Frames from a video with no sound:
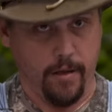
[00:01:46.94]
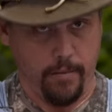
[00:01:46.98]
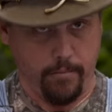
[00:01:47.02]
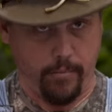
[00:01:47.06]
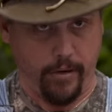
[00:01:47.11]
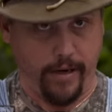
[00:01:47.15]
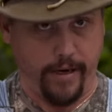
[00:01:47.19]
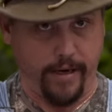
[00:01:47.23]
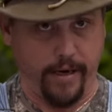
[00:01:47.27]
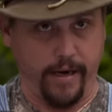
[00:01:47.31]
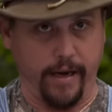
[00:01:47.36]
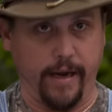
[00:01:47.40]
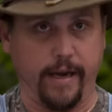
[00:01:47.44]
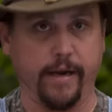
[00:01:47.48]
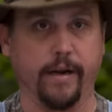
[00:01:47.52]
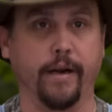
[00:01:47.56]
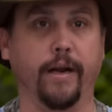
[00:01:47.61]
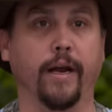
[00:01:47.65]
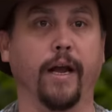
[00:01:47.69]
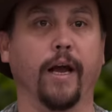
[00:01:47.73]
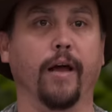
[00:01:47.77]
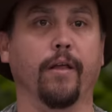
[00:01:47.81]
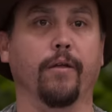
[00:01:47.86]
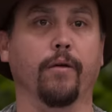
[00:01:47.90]
blended in
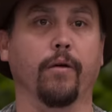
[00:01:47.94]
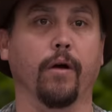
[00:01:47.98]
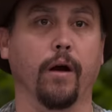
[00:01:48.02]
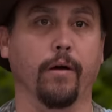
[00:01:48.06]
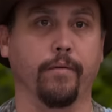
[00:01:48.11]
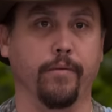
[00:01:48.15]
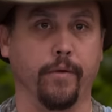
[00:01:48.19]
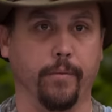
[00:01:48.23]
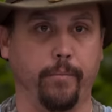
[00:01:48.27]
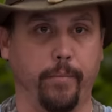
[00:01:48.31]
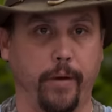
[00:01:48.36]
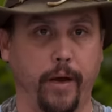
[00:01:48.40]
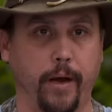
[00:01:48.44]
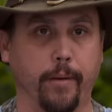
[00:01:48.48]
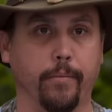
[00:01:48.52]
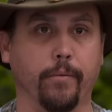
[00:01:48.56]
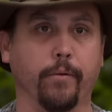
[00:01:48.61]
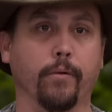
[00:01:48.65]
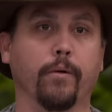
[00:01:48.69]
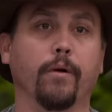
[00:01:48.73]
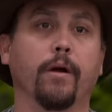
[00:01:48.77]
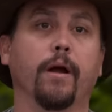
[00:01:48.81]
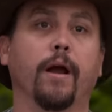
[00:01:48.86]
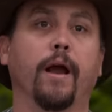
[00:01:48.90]
together of the
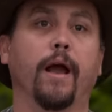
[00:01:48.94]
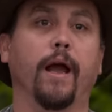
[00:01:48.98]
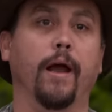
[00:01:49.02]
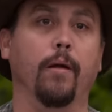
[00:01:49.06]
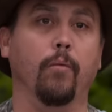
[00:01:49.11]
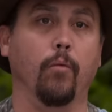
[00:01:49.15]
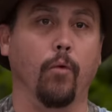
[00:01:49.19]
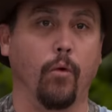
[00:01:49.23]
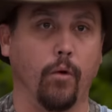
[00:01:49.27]
pepper and